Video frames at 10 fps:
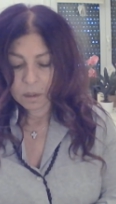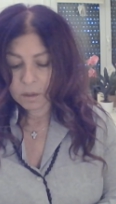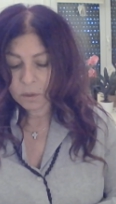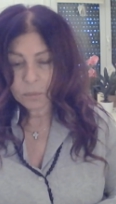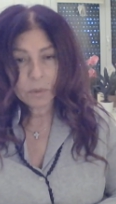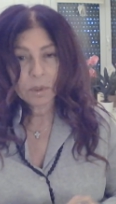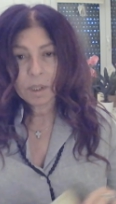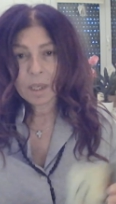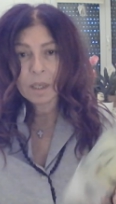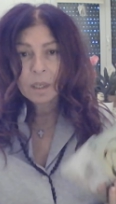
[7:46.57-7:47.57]
You're
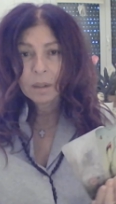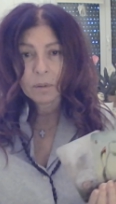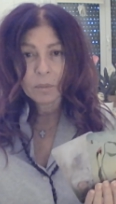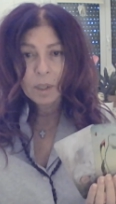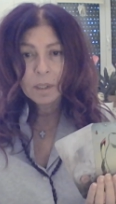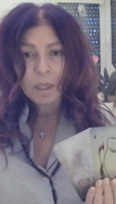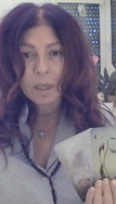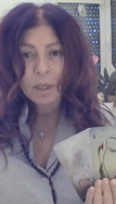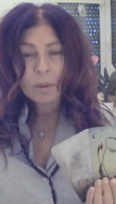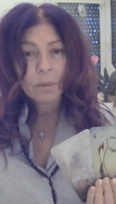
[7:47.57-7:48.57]
really, right
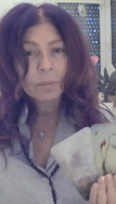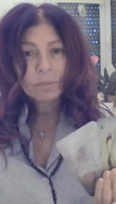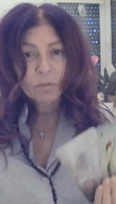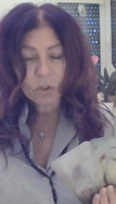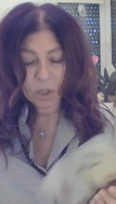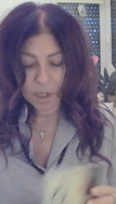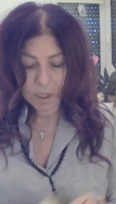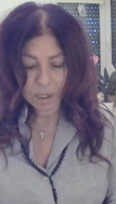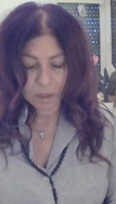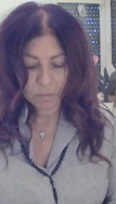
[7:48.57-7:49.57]
now,
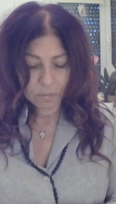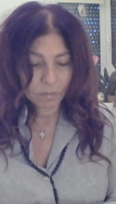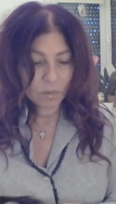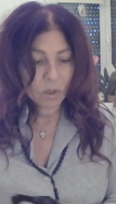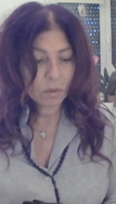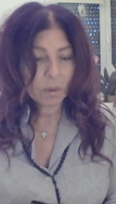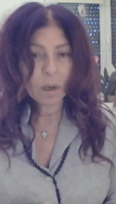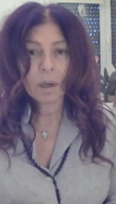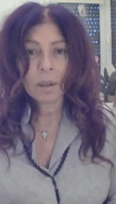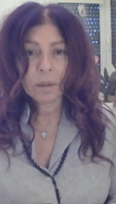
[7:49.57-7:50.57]
shining. You
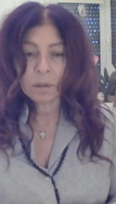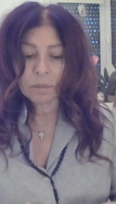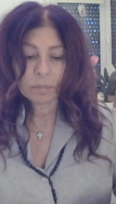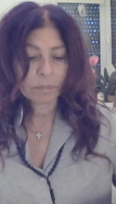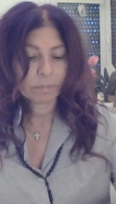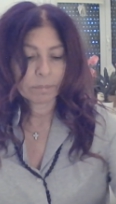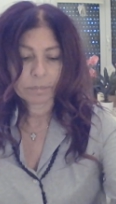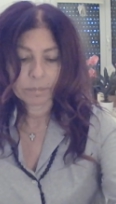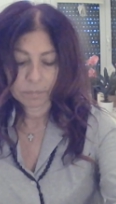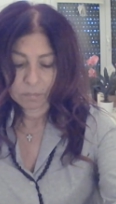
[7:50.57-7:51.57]
are
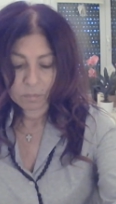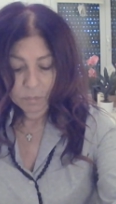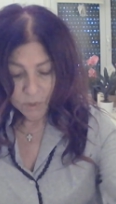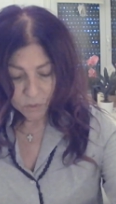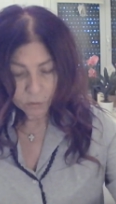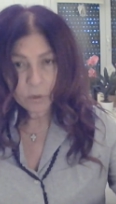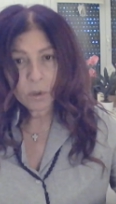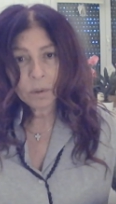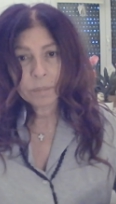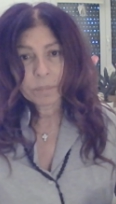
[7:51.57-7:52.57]

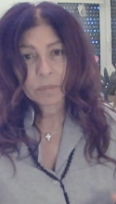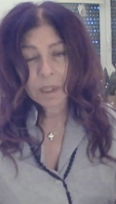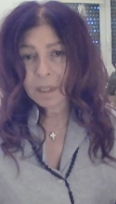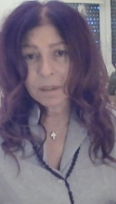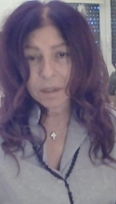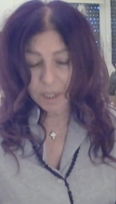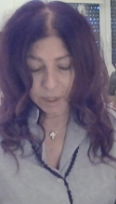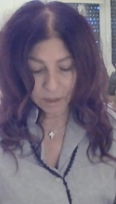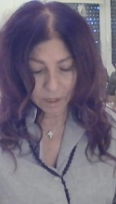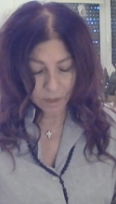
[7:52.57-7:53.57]
beautiful
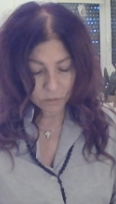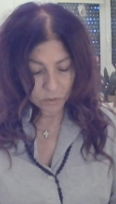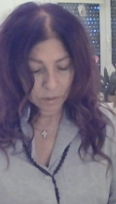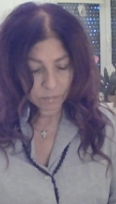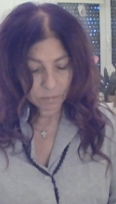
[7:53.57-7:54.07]
inside and out.